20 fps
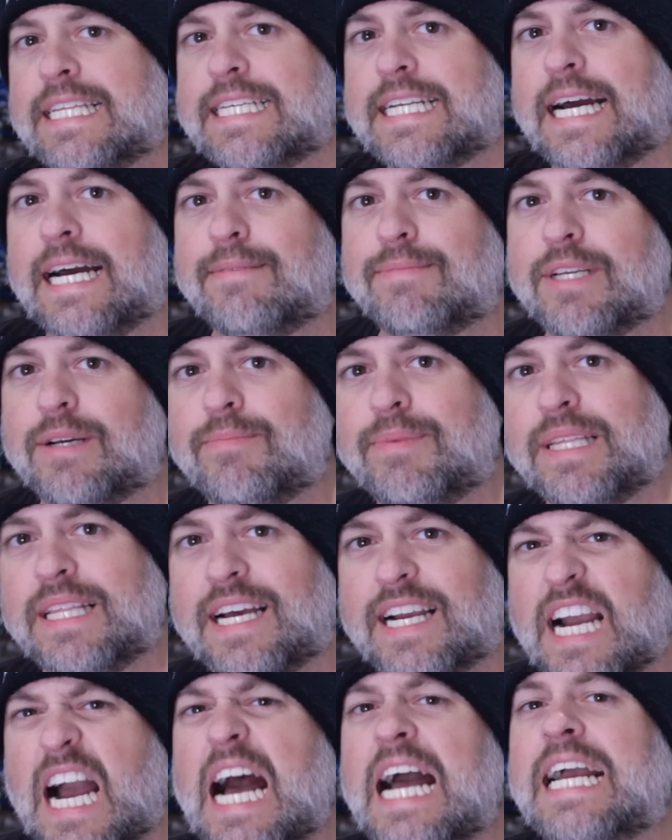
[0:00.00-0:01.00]
the times I'll be
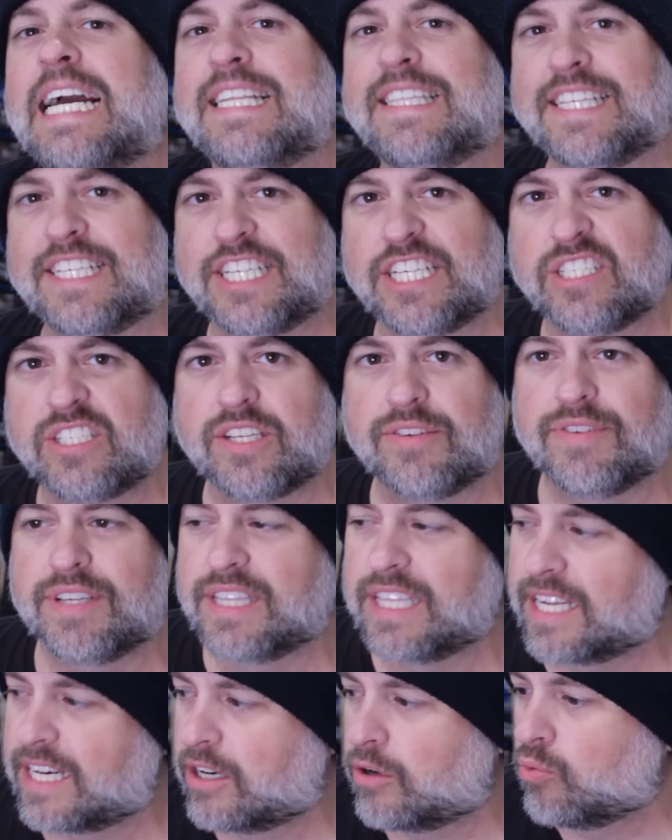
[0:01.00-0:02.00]
like, I got the gist of it,
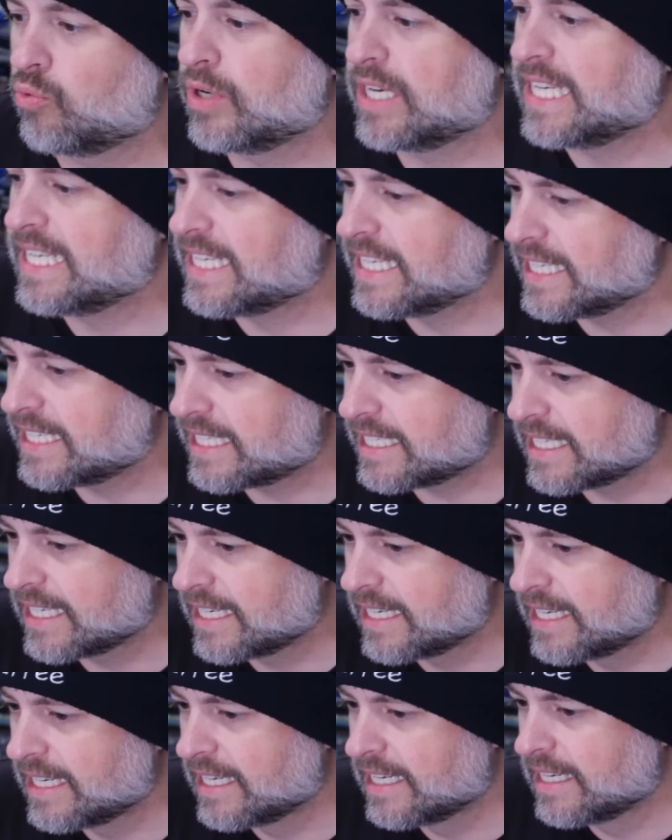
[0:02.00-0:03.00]
and then I'll read it
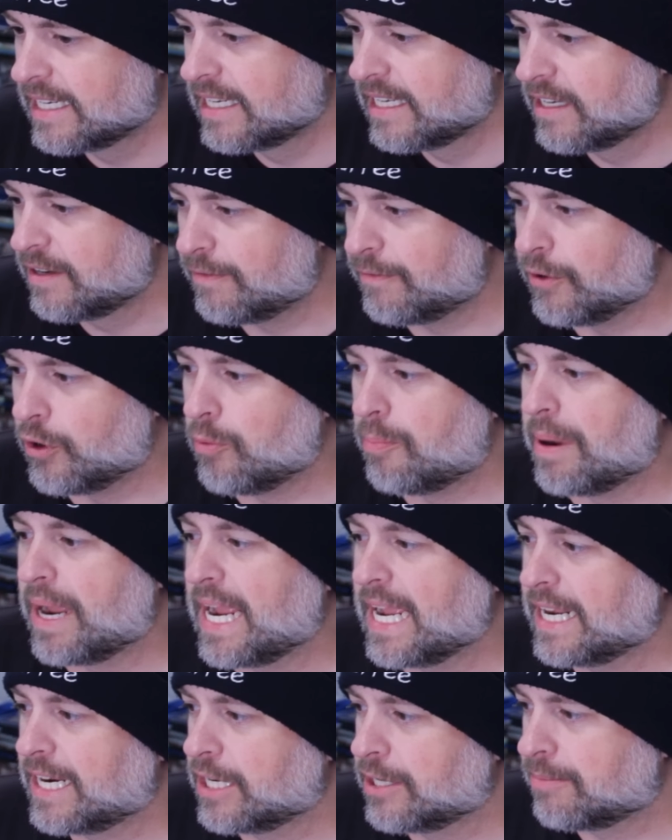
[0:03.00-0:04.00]

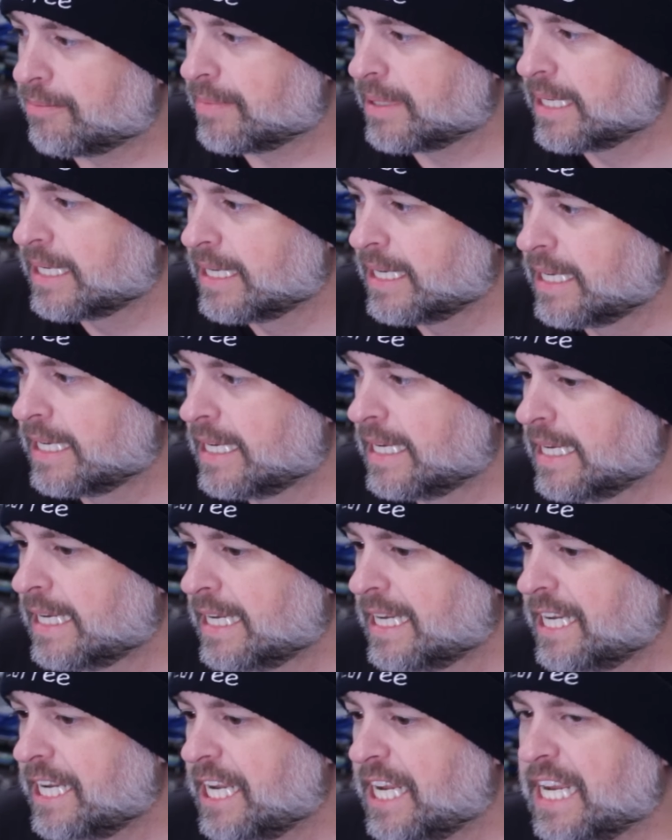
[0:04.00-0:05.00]
verbatim
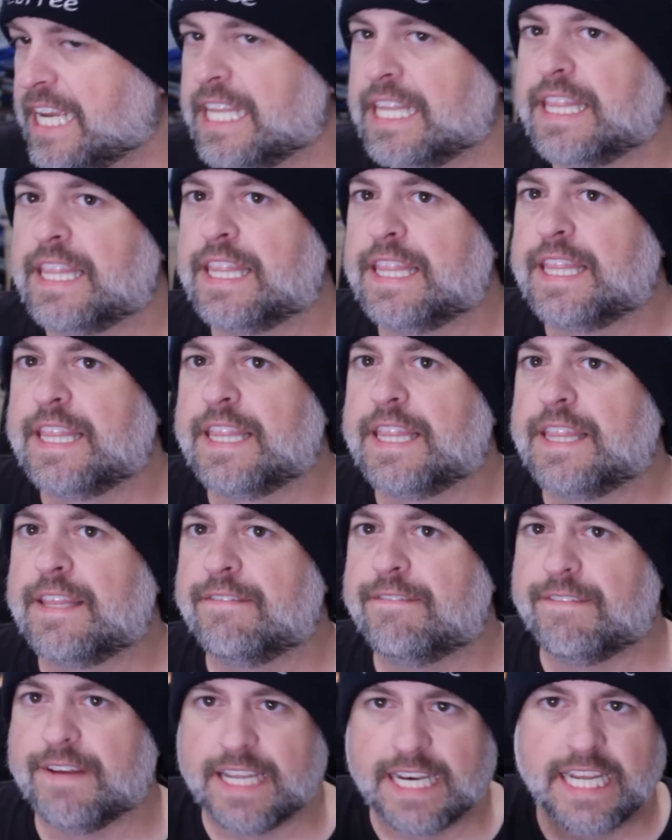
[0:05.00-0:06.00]
in the
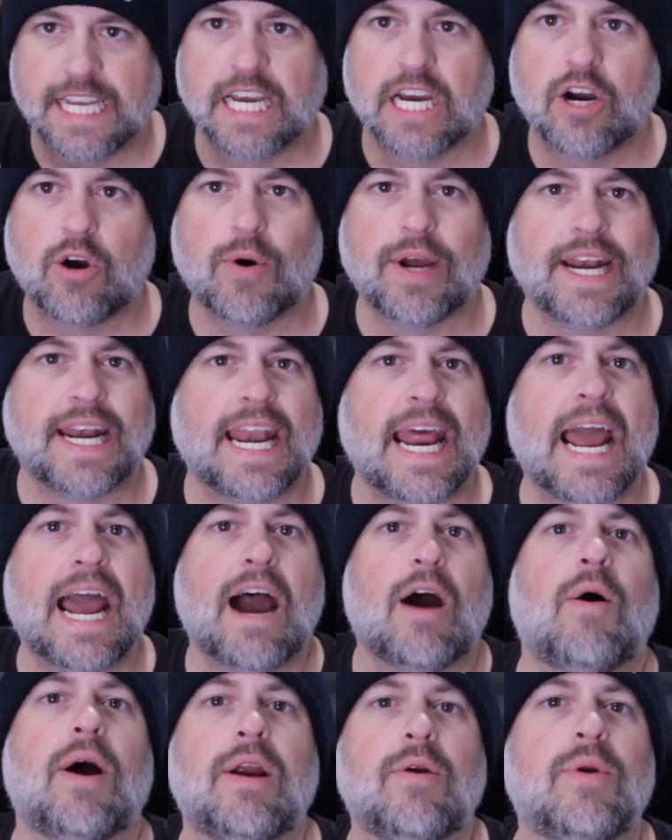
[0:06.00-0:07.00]
video, and
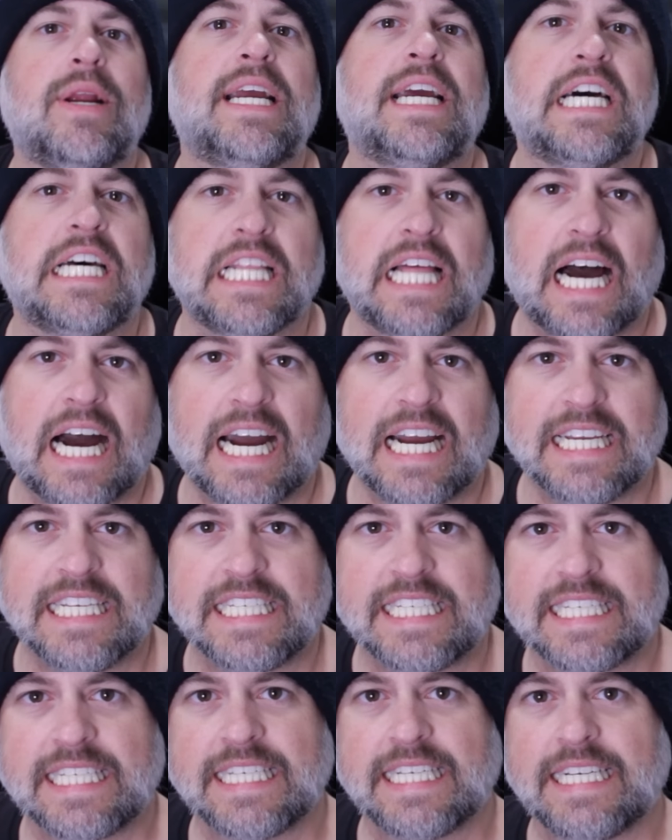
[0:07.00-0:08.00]
now I
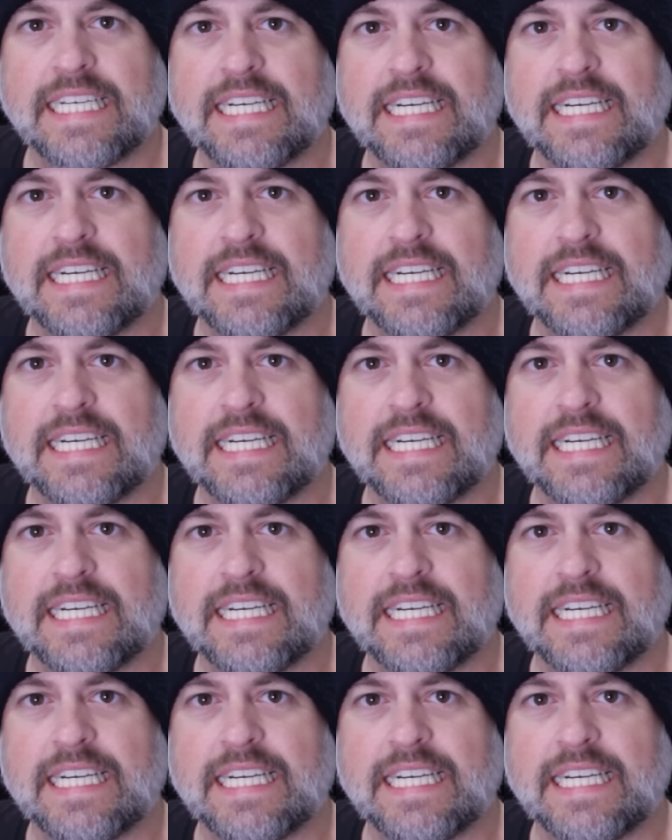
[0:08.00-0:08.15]
realize